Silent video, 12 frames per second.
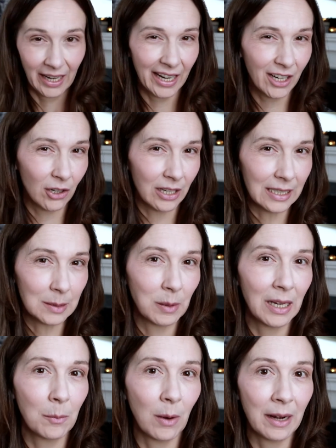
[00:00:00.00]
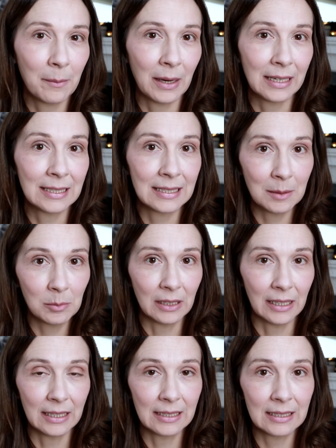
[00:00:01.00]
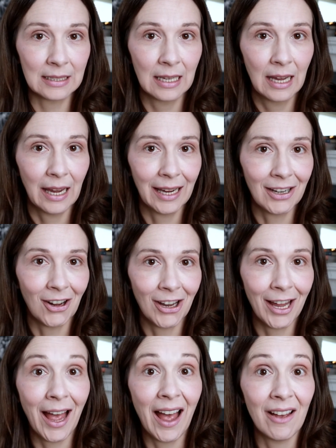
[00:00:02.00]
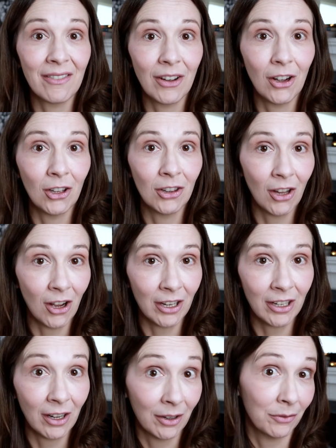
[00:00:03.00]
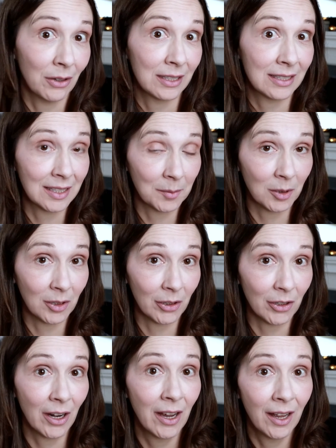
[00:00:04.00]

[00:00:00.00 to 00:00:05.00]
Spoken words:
It could explain why my siblings and I have a lot of similar